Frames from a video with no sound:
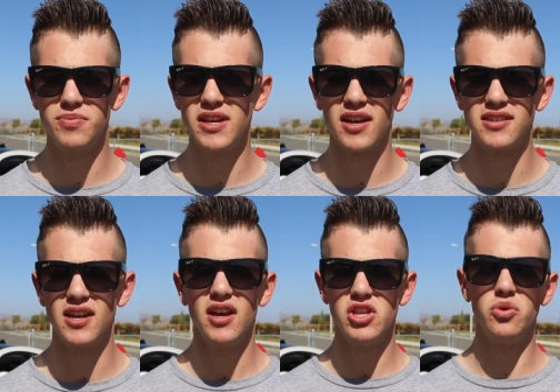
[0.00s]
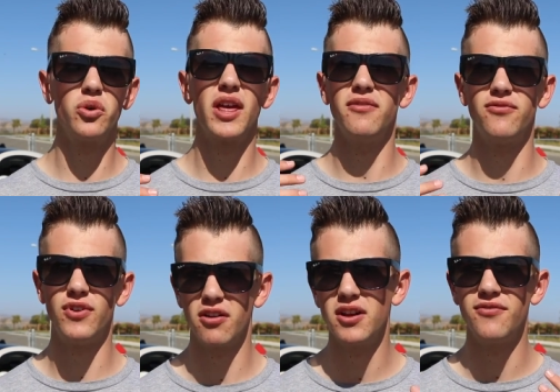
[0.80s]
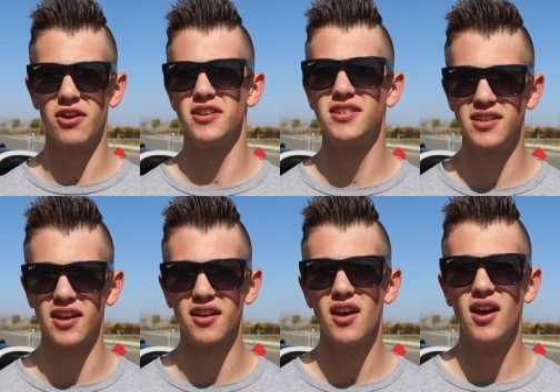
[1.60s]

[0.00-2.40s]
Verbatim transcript: because you will get very, very sick